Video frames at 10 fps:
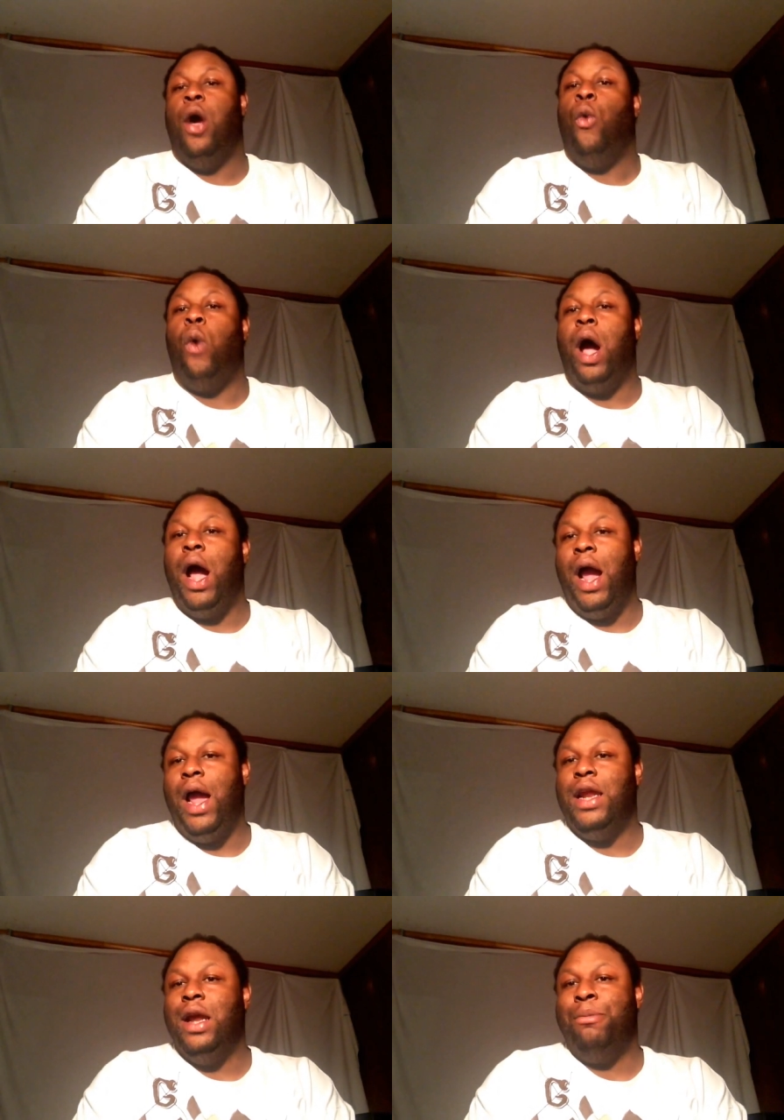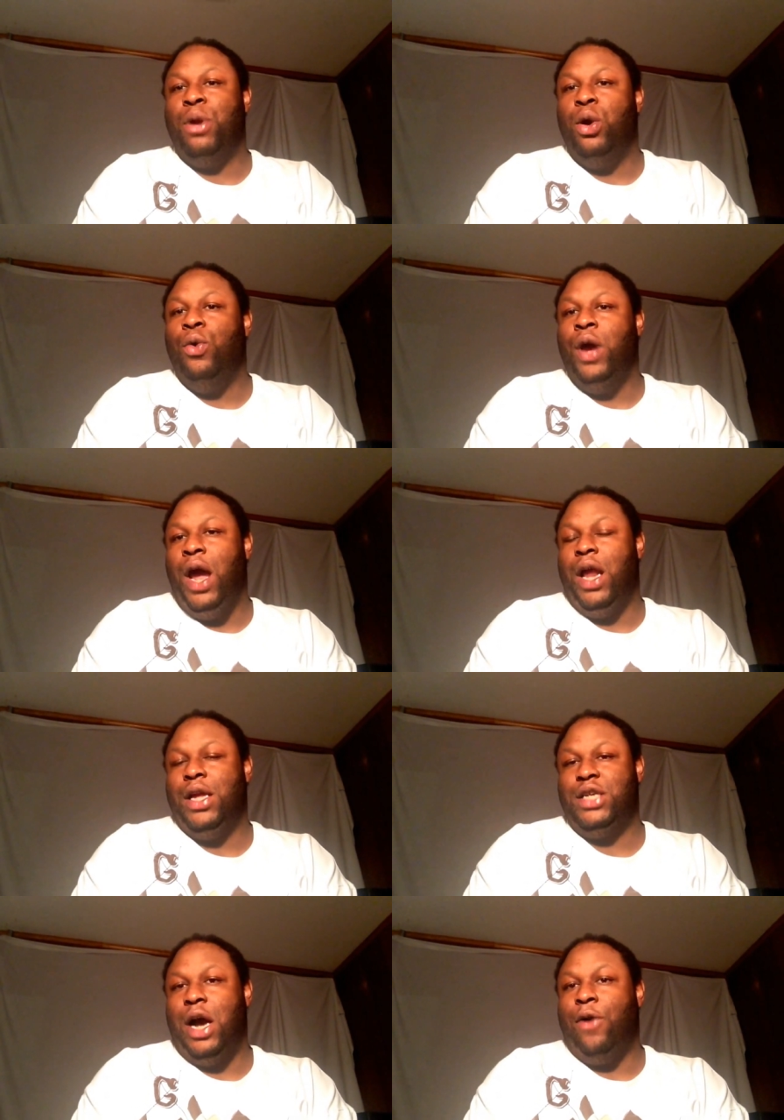Why in the blue hell
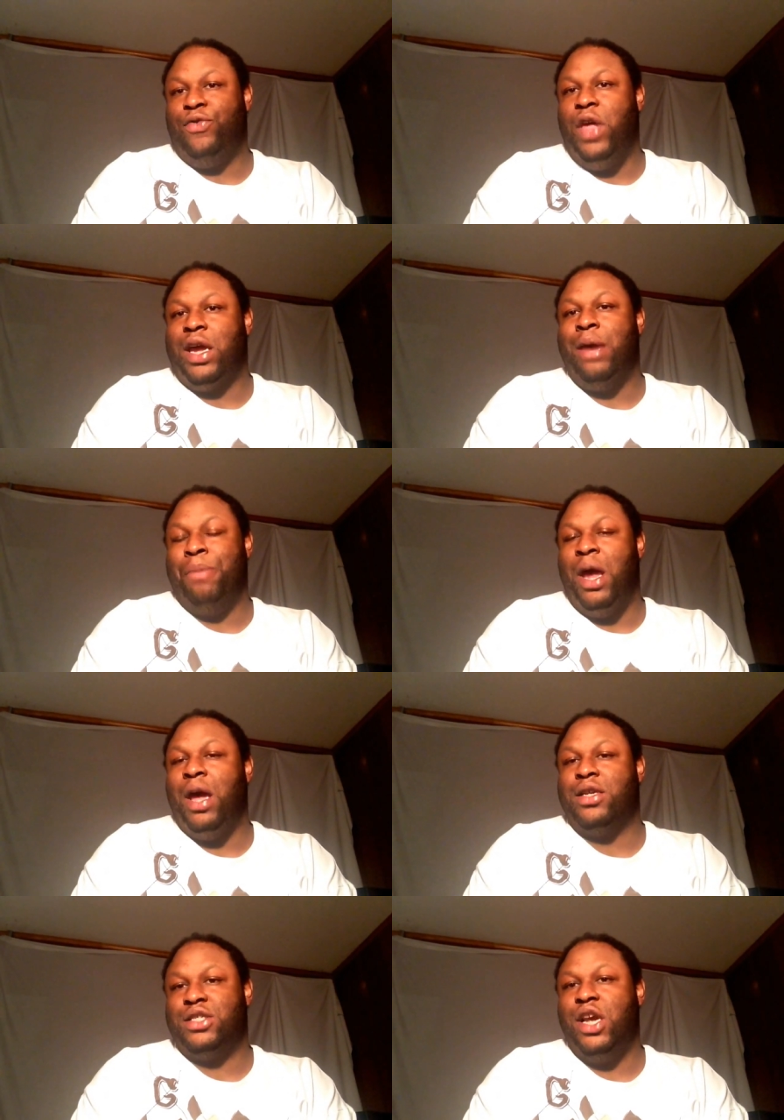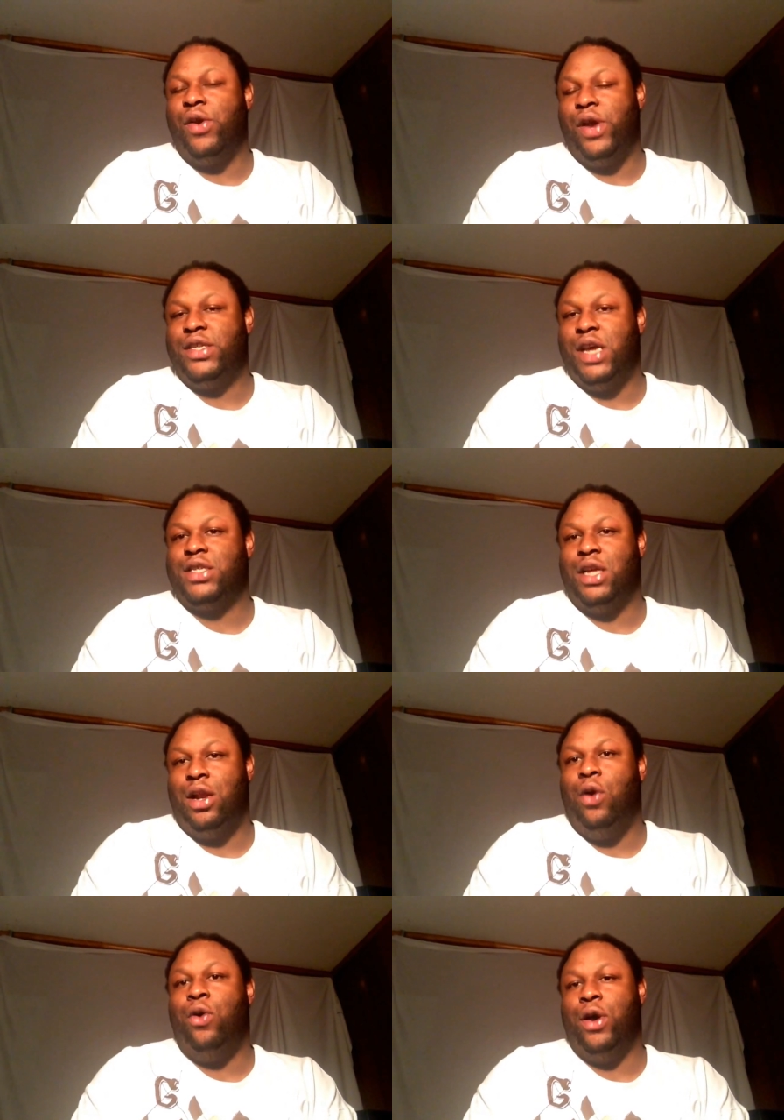is y'all taking Belle serious as a
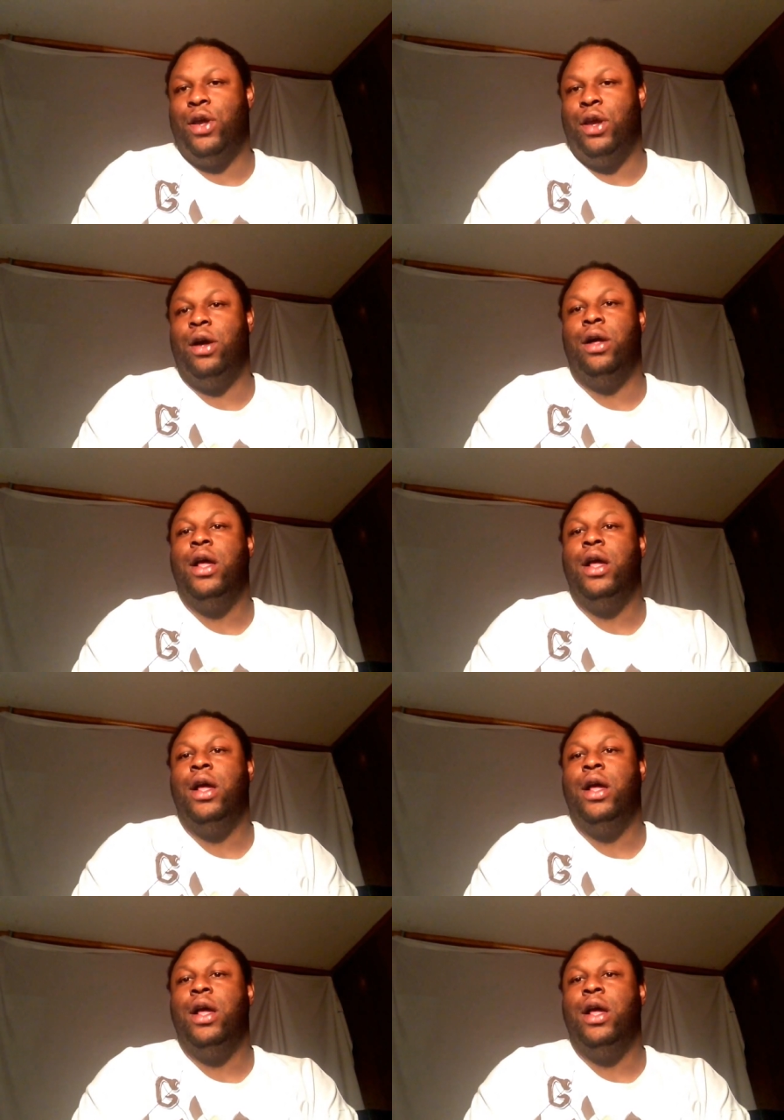lawyer?